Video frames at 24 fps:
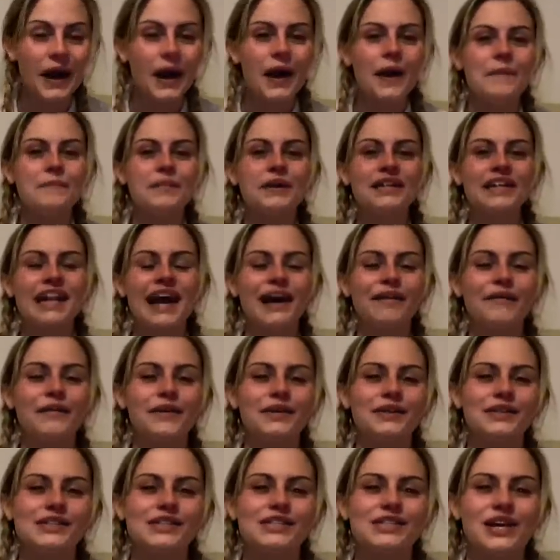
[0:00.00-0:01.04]
But now
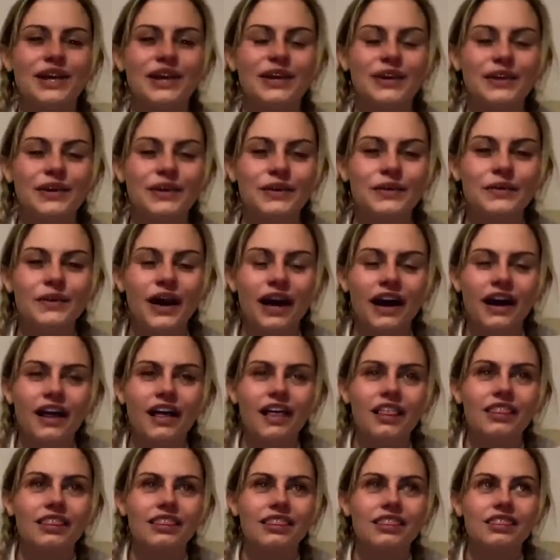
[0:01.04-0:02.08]
on to
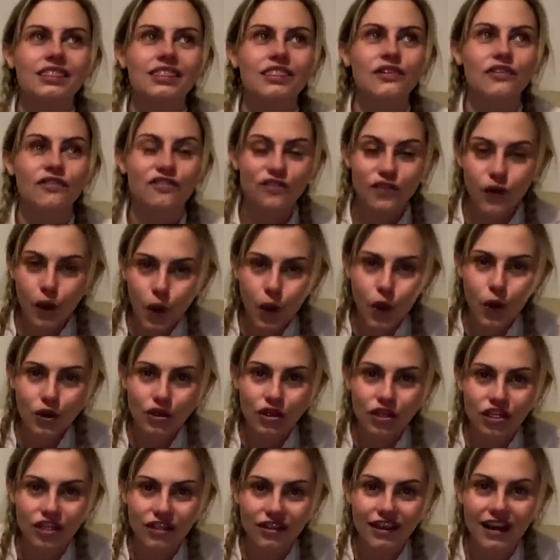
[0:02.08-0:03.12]
the fourth